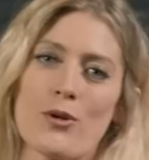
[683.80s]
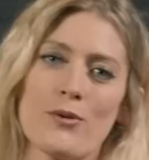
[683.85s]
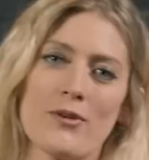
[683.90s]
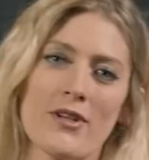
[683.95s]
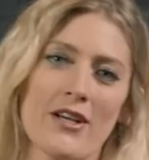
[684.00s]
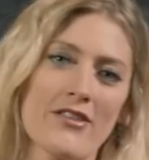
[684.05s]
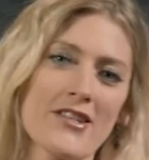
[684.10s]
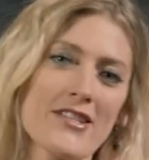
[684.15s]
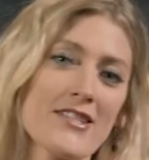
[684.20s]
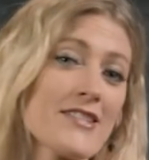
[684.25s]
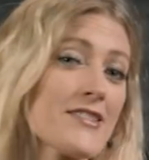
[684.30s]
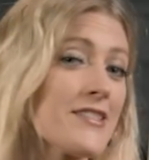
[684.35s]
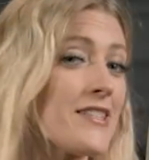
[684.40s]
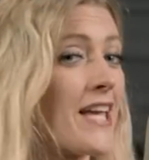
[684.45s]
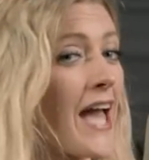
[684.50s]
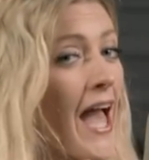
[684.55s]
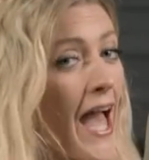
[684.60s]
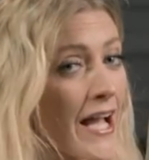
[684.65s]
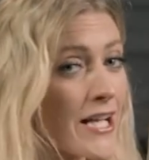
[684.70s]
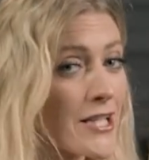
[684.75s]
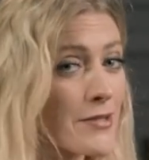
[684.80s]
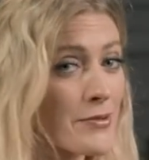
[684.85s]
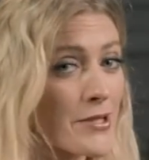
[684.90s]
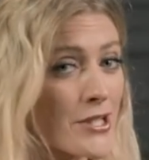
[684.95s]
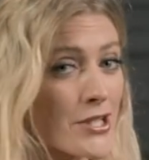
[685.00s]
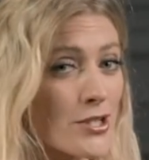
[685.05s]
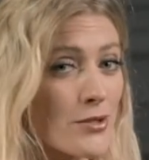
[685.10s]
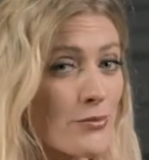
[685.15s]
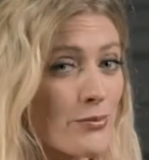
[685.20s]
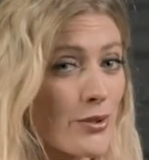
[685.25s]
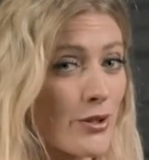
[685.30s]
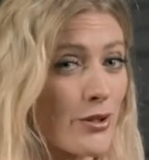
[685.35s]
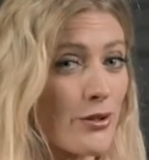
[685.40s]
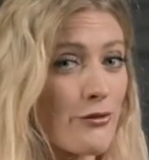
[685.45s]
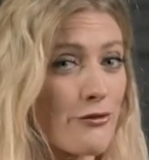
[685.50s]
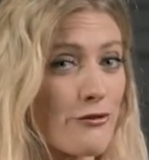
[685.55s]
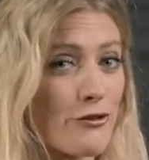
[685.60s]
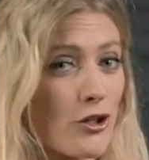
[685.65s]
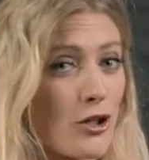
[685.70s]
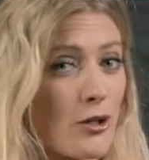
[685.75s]
Now this is the Expedition
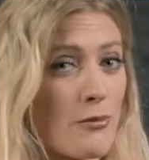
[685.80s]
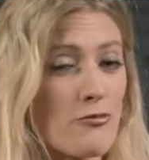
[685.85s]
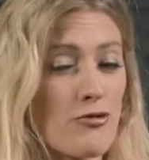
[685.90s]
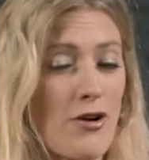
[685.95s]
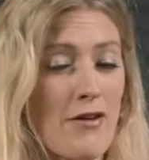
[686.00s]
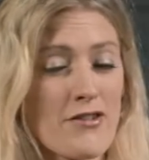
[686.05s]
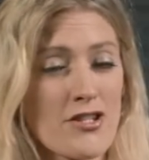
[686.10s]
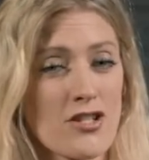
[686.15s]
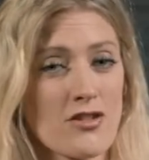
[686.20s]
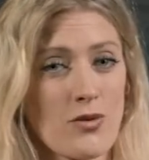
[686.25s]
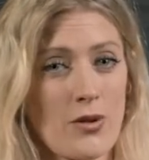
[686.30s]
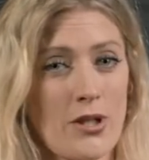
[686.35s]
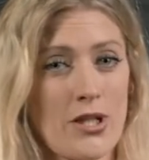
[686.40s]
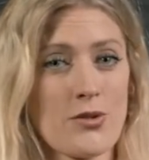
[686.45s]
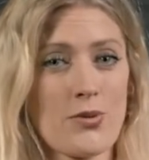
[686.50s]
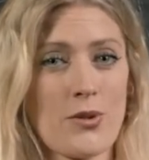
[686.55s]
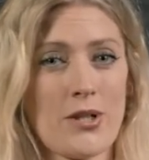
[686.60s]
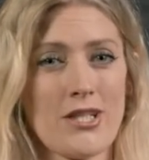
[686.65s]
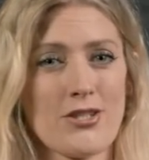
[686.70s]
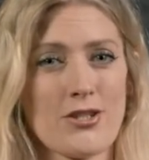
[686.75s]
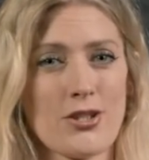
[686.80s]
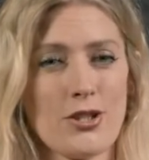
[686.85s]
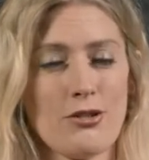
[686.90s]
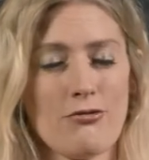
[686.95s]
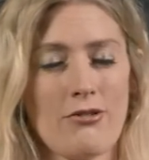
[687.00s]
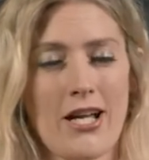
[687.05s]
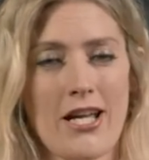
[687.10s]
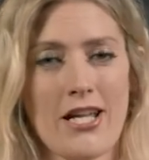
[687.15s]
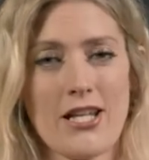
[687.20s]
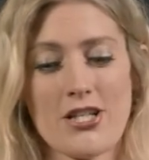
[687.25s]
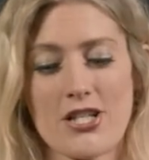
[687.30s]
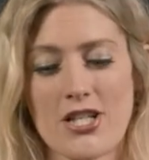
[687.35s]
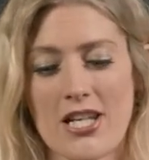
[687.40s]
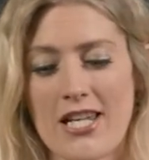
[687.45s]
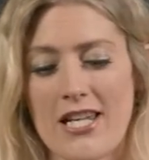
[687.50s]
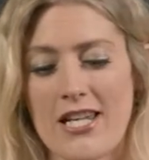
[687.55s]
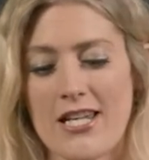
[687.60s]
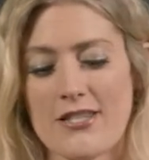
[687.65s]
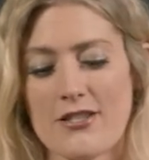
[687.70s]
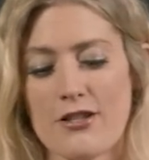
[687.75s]
boot from Revit's 2022 range.
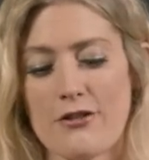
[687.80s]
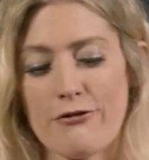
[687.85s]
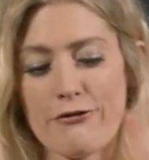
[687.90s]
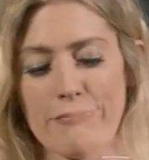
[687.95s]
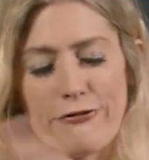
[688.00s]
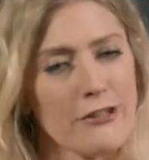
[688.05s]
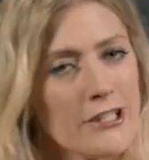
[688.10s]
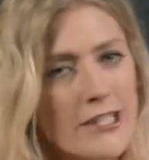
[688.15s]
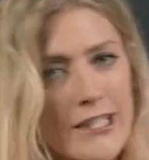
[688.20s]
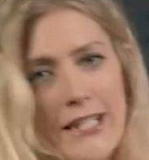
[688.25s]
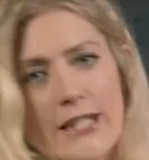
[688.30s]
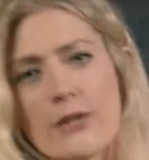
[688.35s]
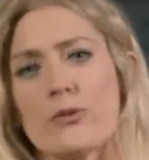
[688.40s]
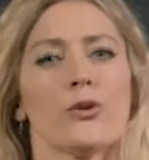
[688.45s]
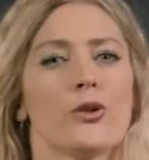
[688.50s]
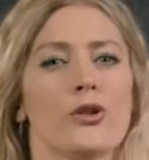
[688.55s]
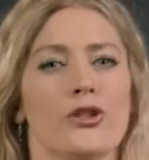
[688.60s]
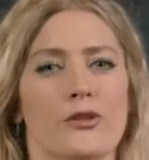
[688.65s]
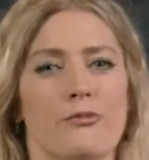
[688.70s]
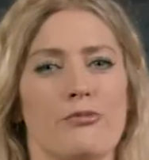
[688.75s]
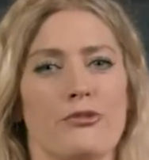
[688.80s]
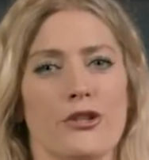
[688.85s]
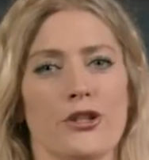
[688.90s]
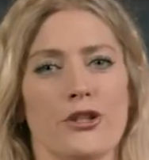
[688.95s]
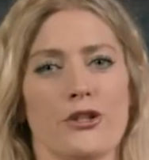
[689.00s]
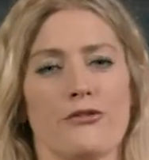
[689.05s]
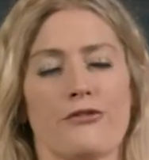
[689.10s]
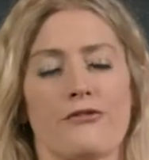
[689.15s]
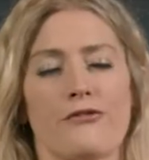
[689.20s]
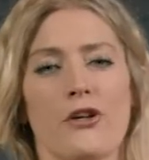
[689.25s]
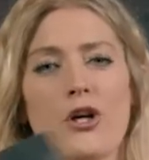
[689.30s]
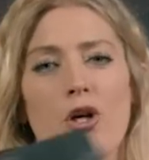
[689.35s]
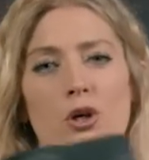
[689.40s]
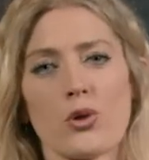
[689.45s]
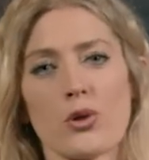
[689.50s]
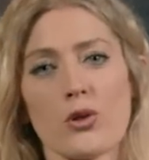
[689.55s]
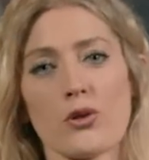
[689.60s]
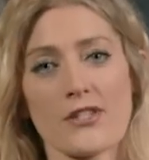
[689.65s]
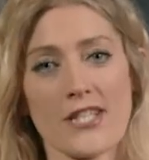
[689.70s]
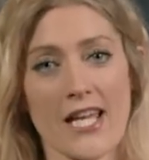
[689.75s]
It is a fully waterproof
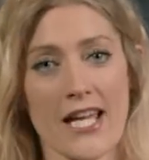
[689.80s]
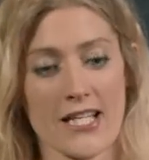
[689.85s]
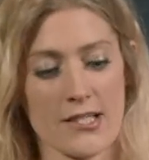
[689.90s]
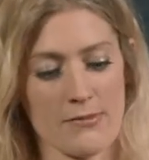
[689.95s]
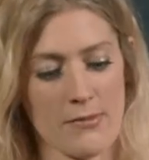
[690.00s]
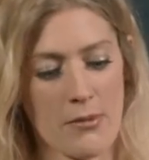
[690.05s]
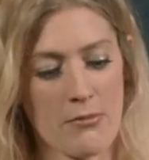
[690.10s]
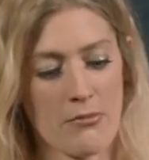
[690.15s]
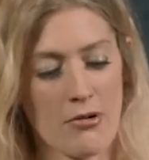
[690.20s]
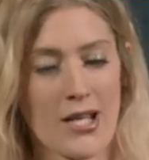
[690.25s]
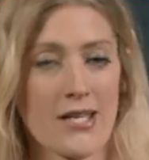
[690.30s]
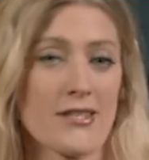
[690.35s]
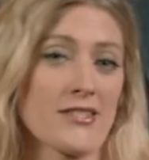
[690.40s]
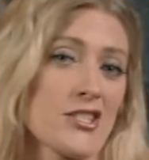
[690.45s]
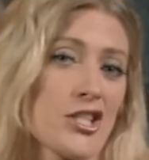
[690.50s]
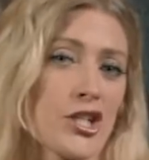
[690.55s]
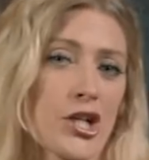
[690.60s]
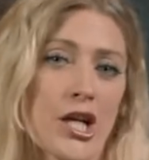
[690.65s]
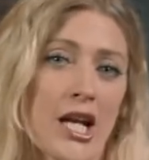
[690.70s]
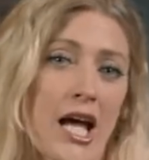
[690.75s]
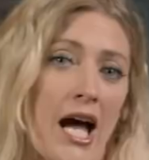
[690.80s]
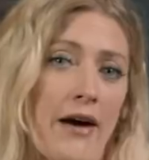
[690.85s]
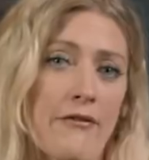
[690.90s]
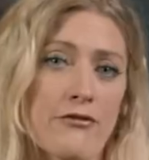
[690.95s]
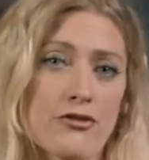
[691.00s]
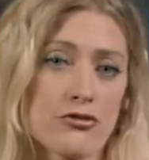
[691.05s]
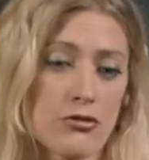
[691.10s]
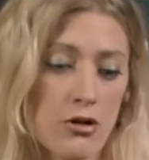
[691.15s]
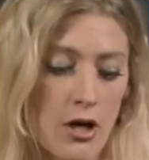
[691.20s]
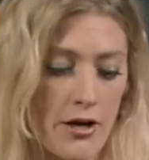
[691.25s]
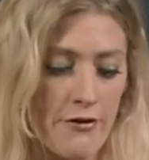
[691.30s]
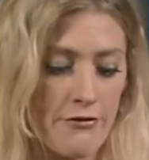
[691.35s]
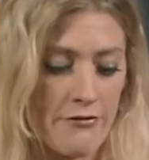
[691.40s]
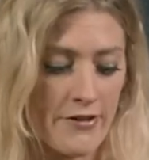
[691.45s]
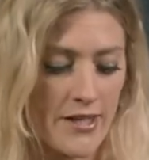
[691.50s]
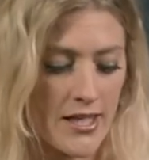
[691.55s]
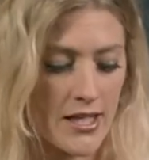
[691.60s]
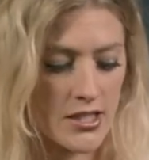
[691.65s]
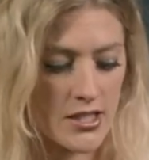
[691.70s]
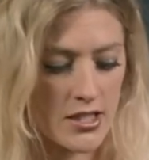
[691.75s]
Gore-Tex membrane, so you're gonna have dry
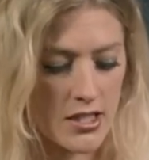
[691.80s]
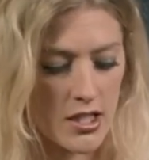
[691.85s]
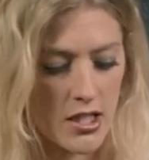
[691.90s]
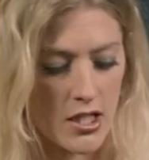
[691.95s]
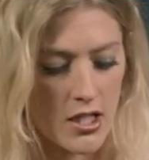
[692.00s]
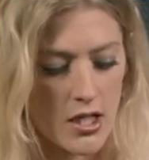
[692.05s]
feet.